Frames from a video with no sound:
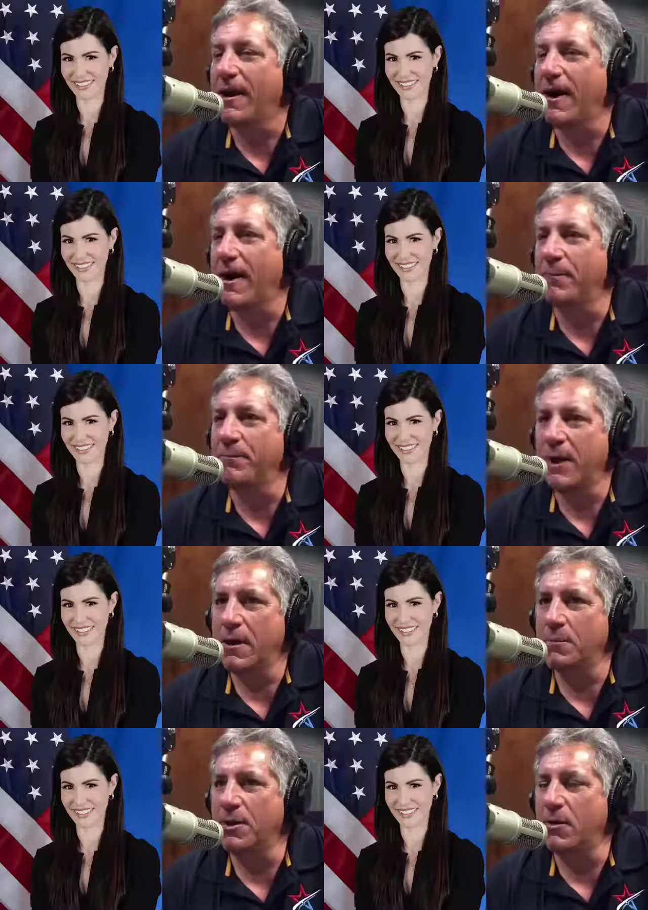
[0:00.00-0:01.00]
Speaker 1: Um,
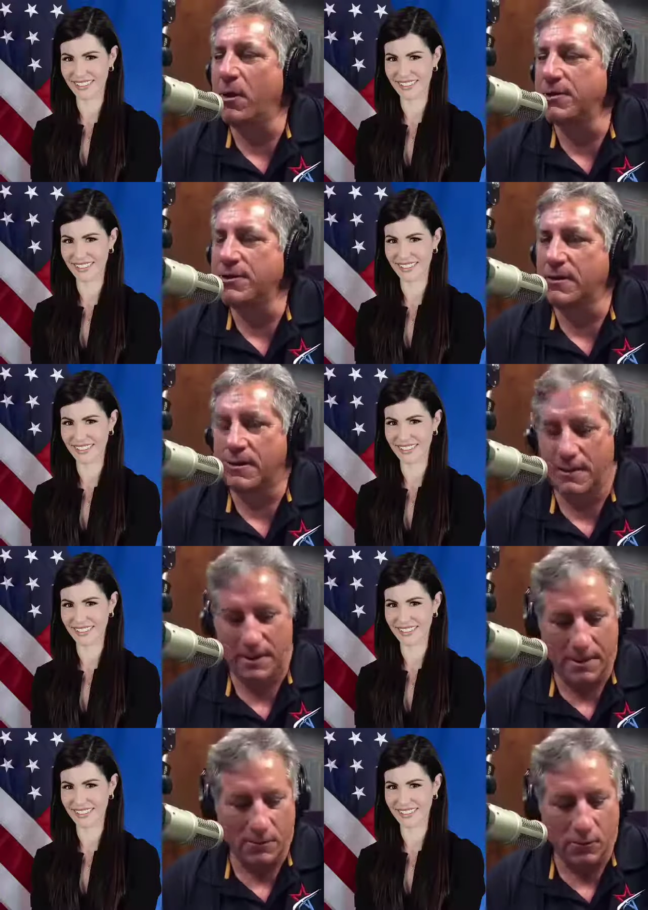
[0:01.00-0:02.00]
but a question
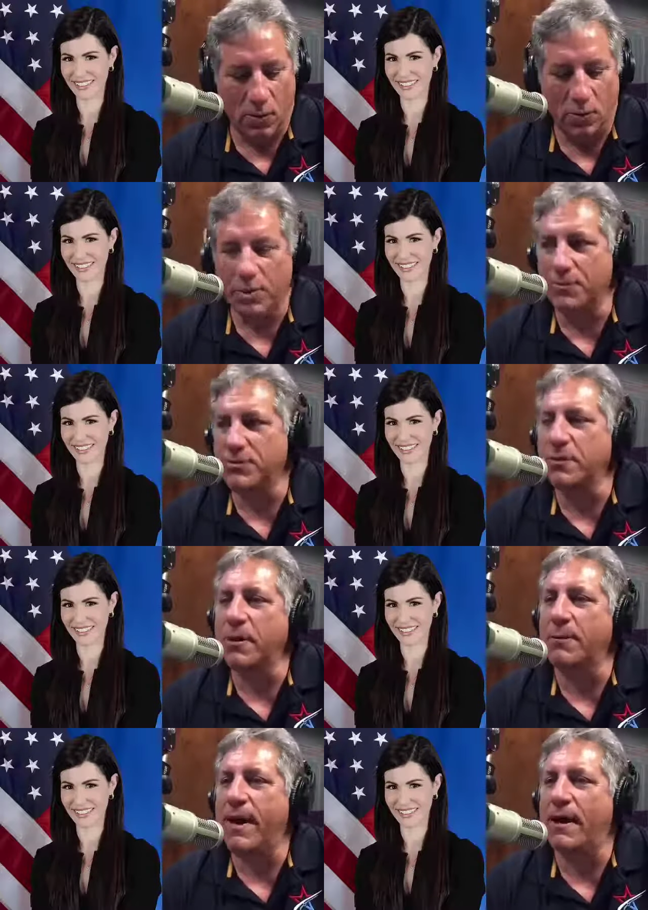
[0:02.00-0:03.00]
well, what I was
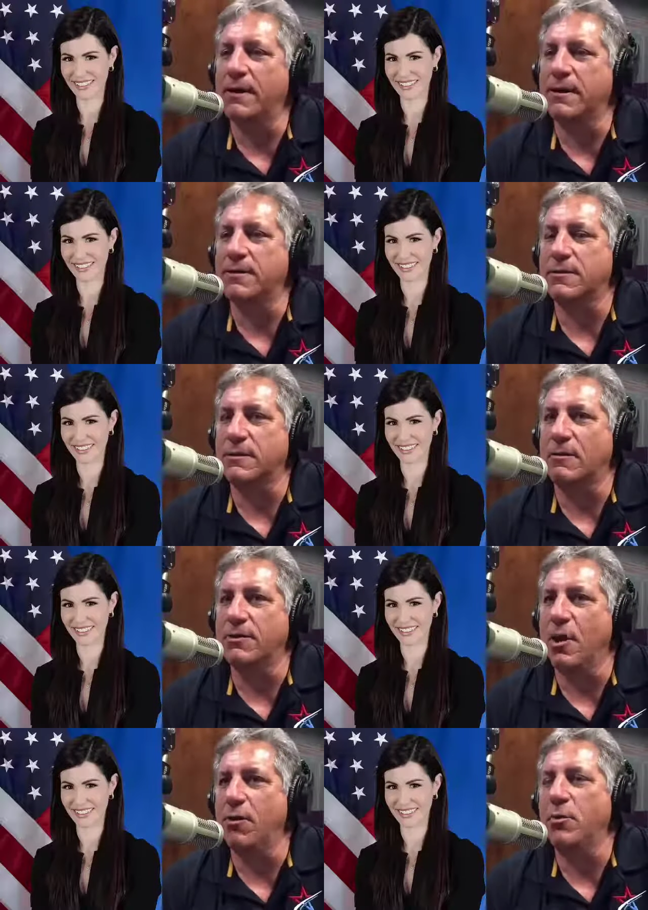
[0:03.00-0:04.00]
wondering about is, you know,
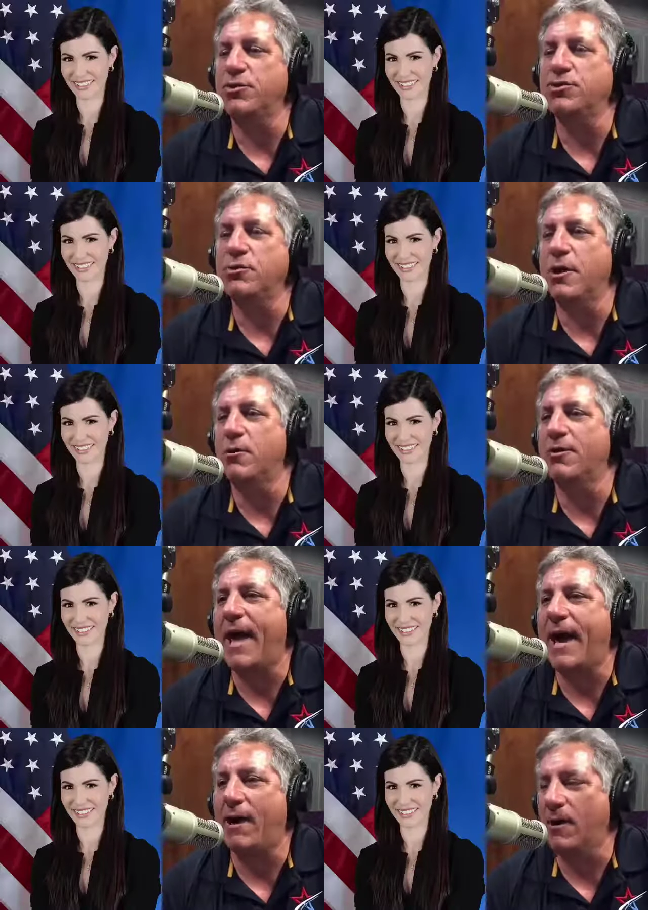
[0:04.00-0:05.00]
knowing what you know
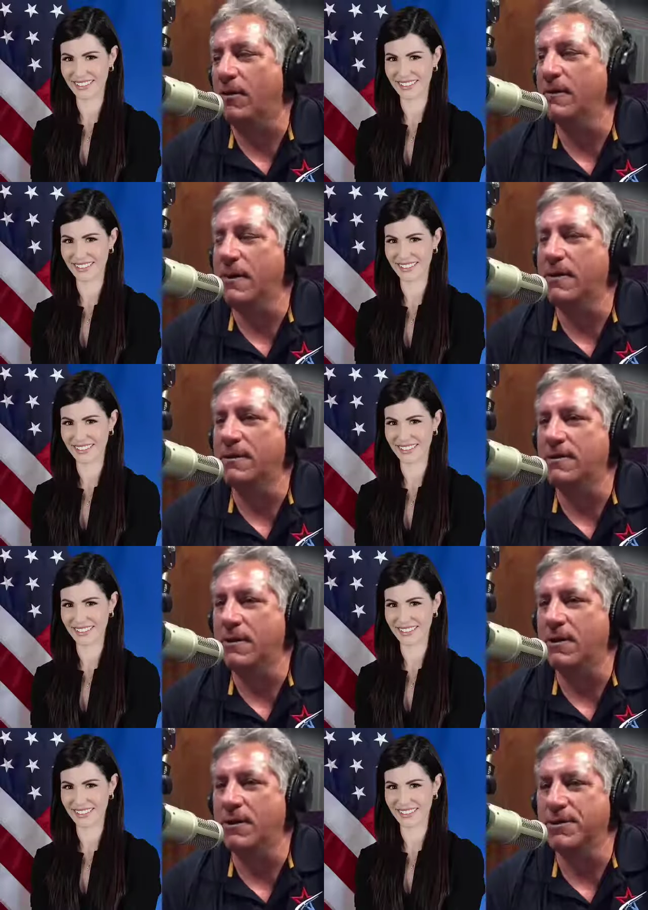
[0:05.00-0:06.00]
now and
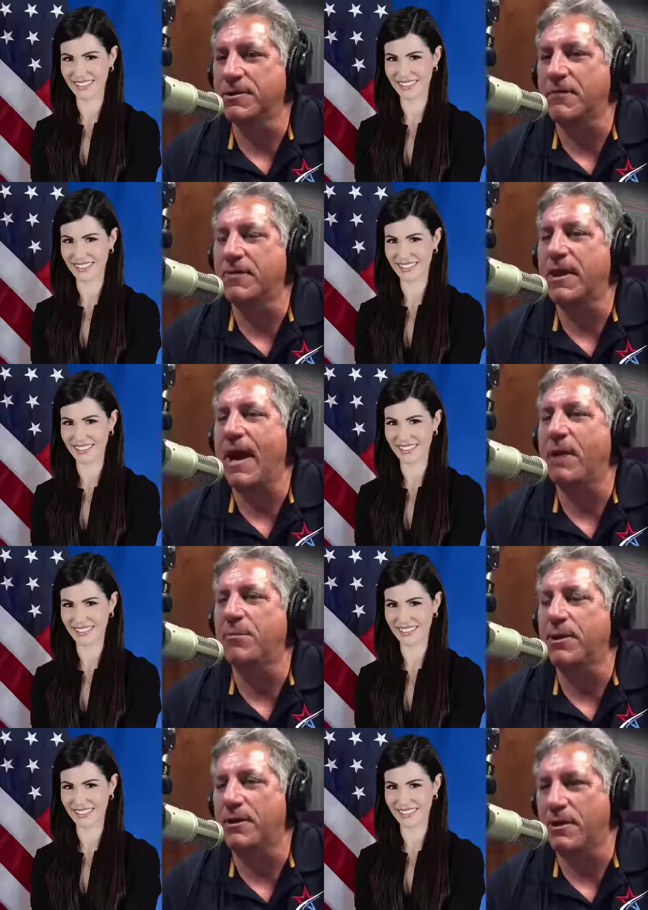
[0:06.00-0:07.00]
seeing all the stuff that
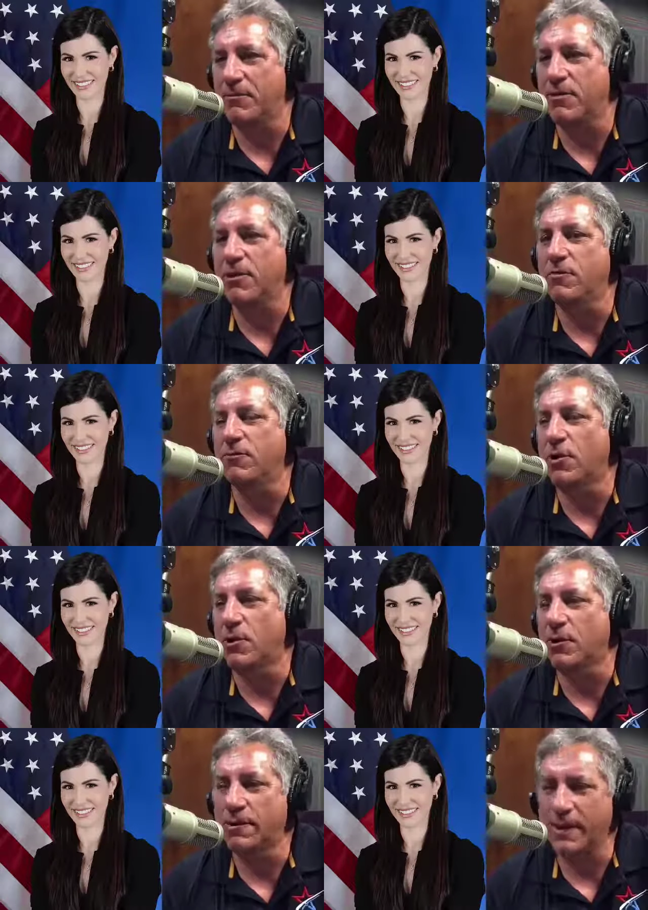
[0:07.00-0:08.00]
happened and everything you've
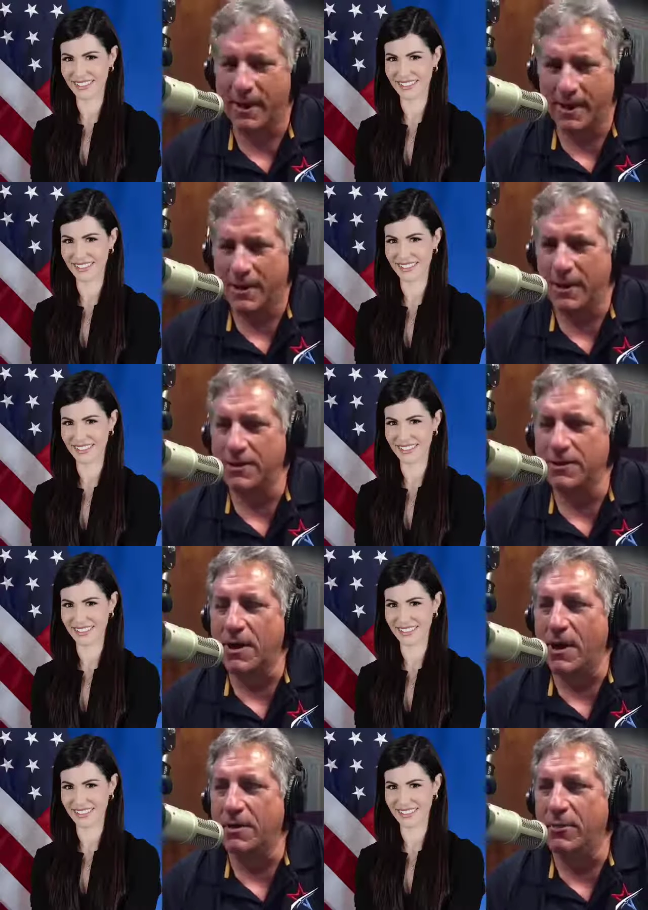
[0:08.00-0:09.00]
learned in the
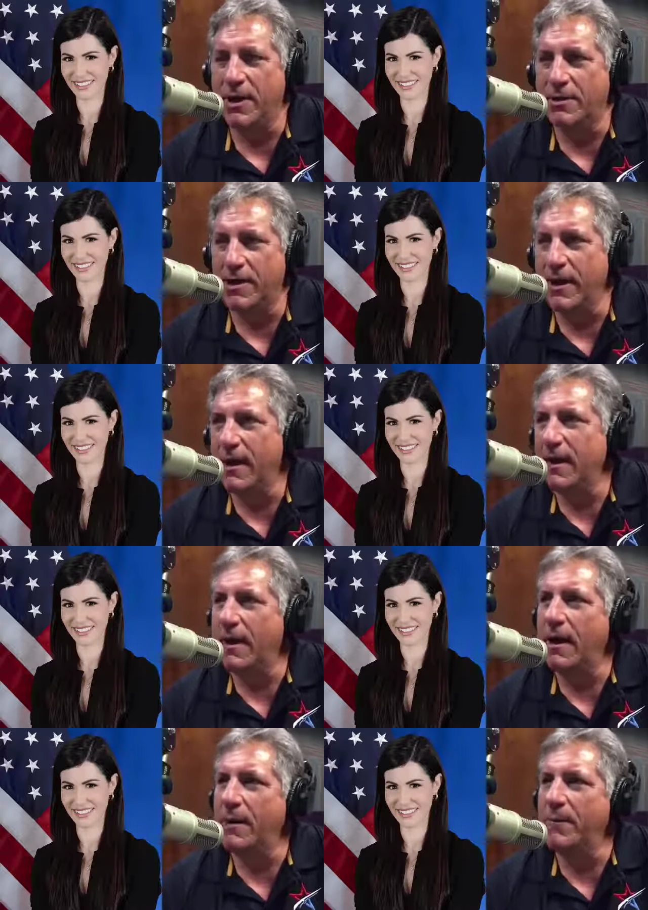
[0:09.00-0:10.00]
documentary,
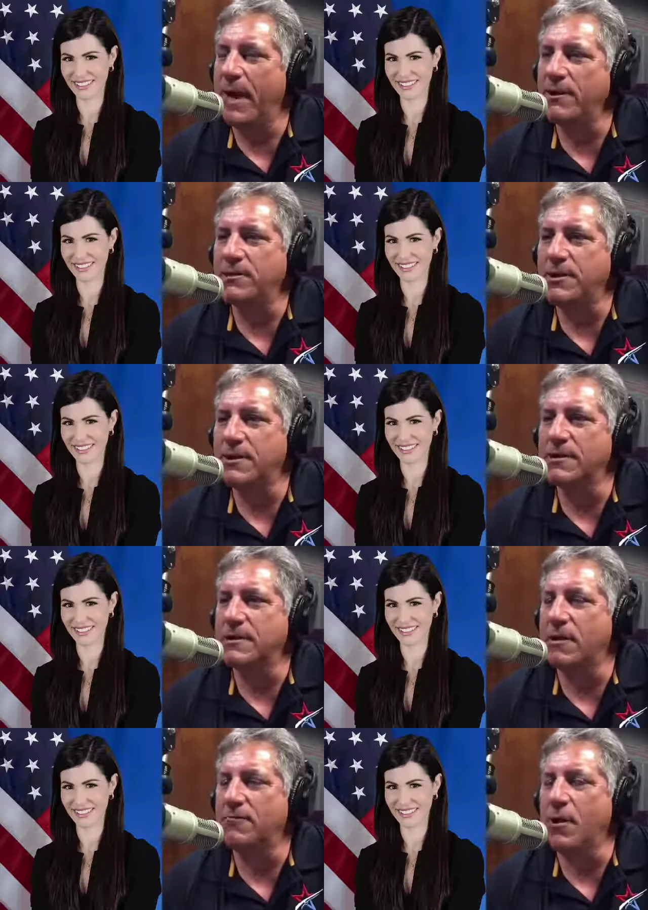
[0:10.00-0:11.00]
um, how do you see this
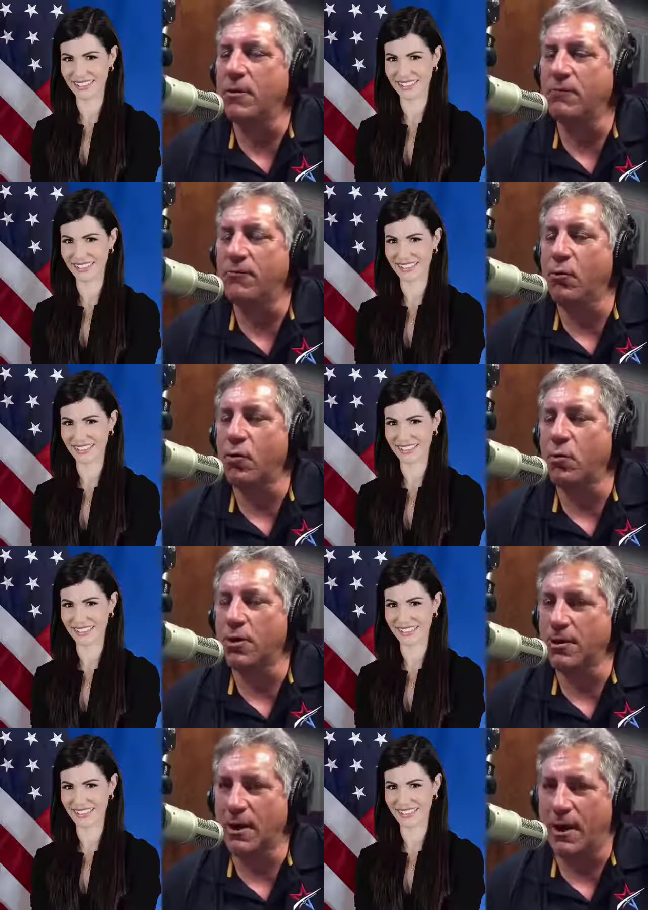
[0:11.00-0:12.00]
stuff going
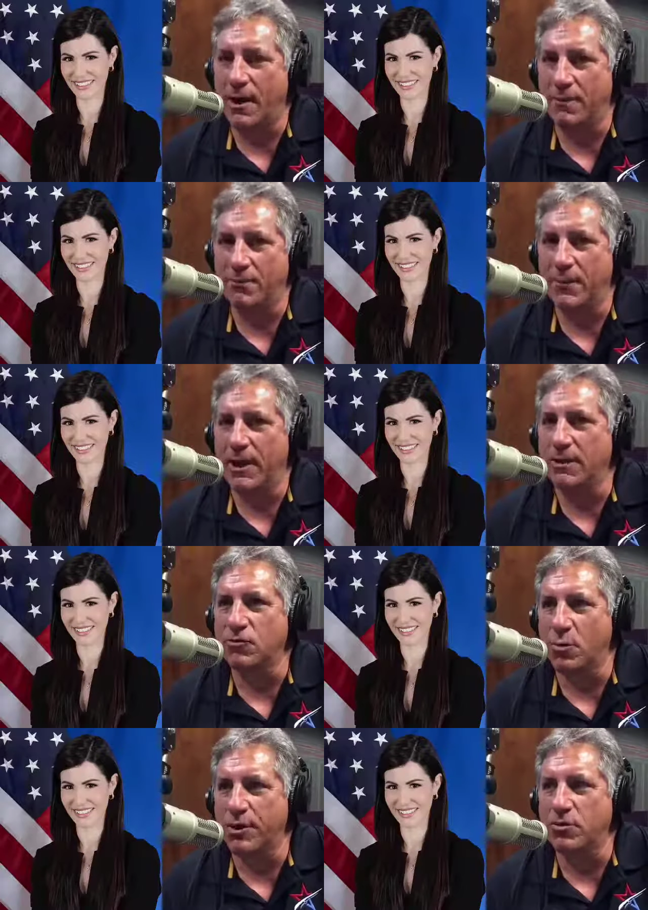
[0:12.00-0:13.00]
forward, um, like in
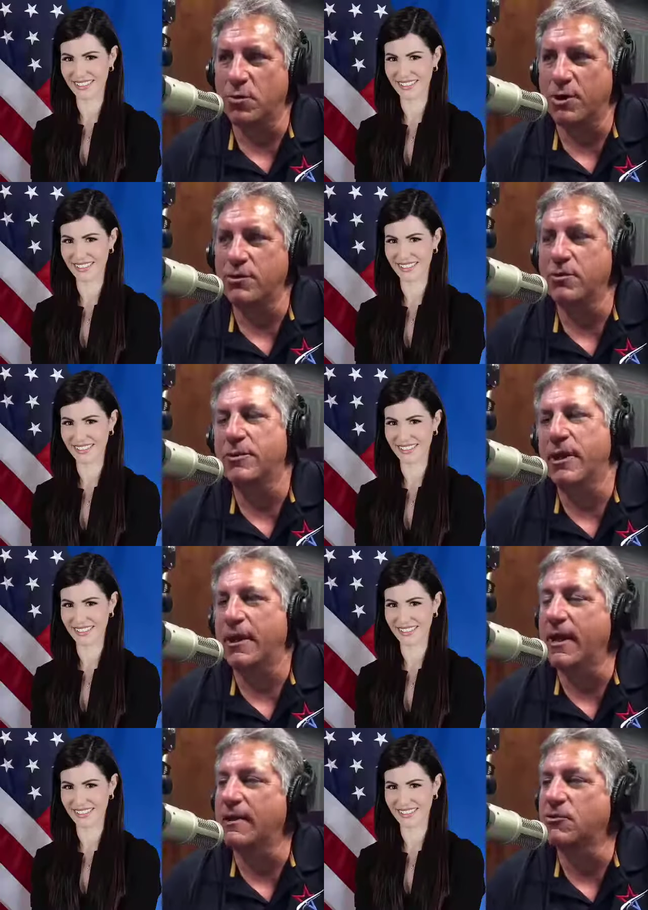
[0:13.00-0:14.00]
2022 and then
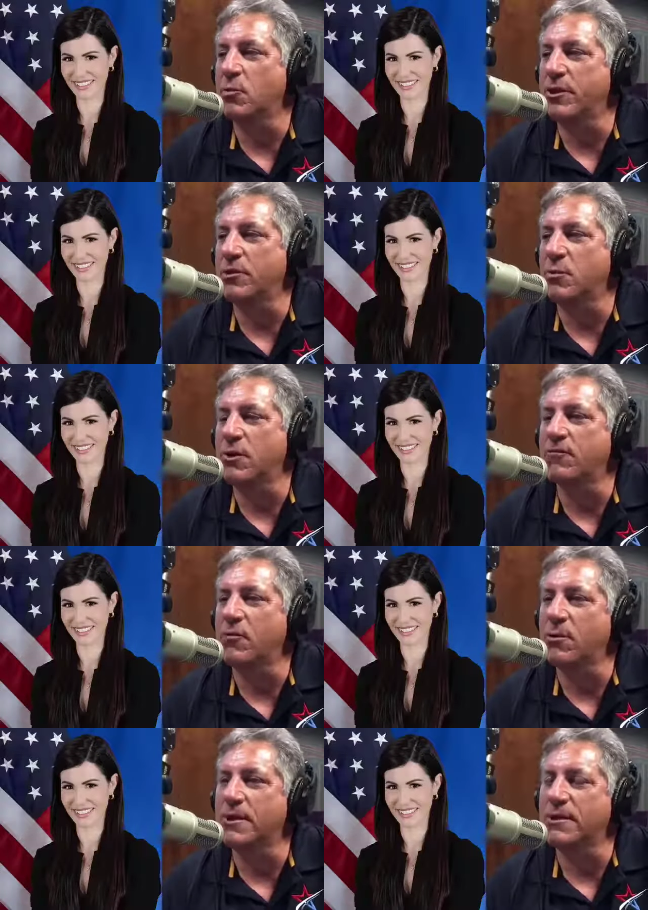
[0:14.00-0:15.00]
again in
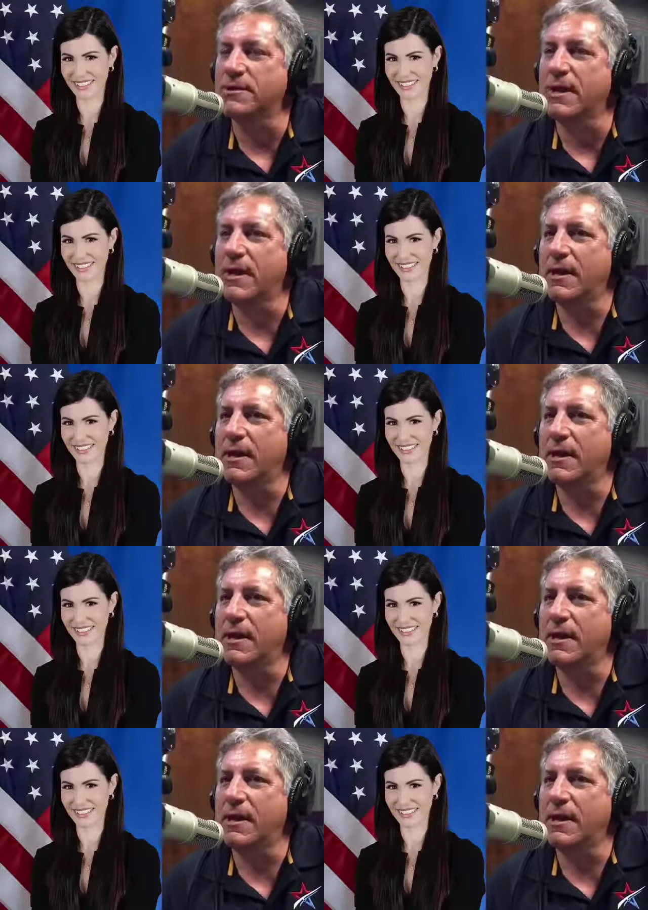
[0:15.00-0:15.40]
2024? Because